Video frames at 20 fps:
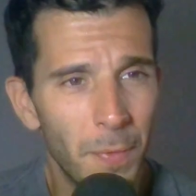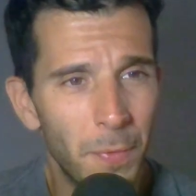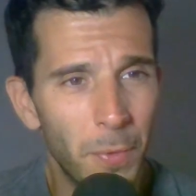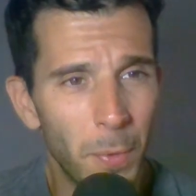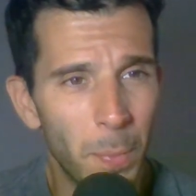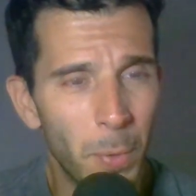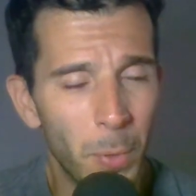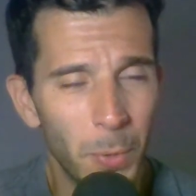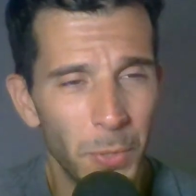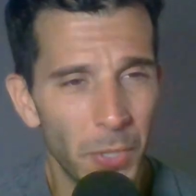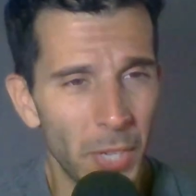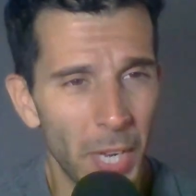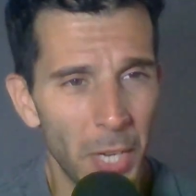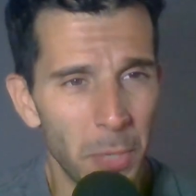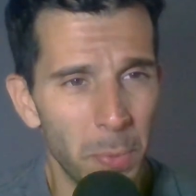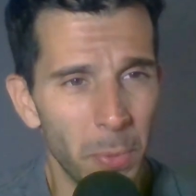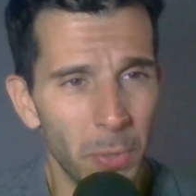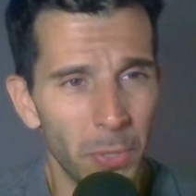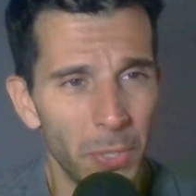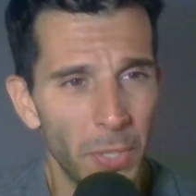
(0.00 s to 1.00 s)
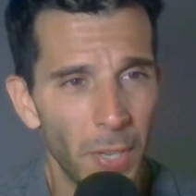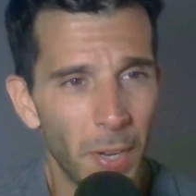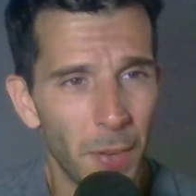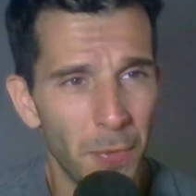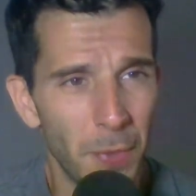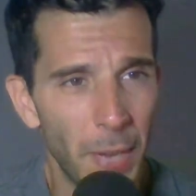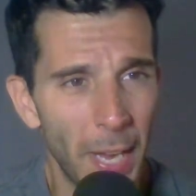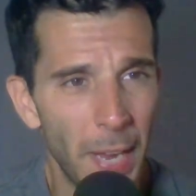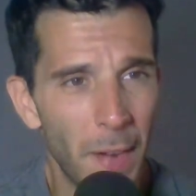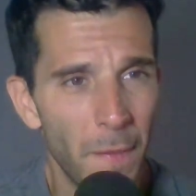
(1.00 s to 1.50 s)
for both sketchbook
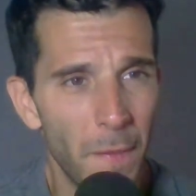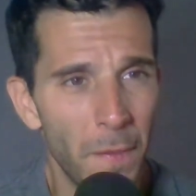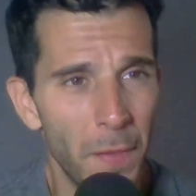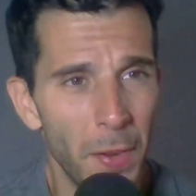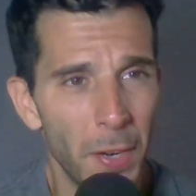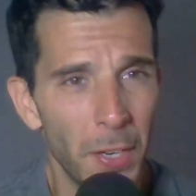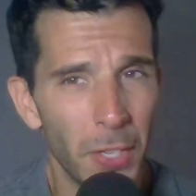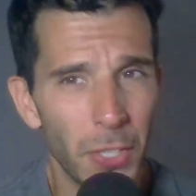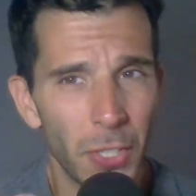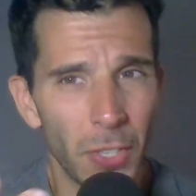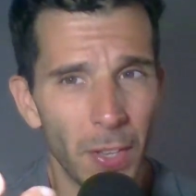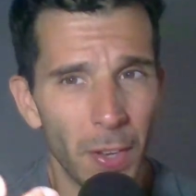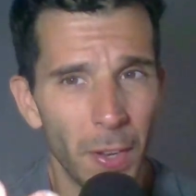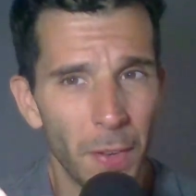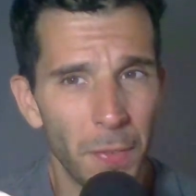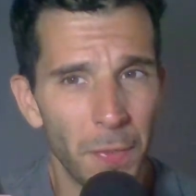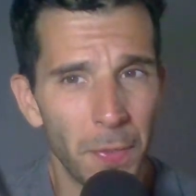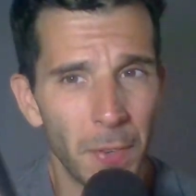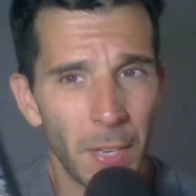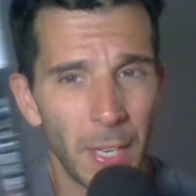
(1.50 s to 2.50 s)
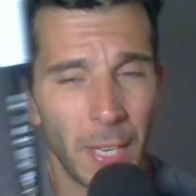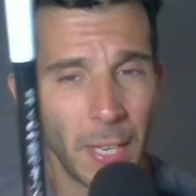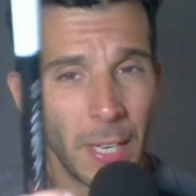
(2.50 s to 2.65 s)
stuff and finished stuff.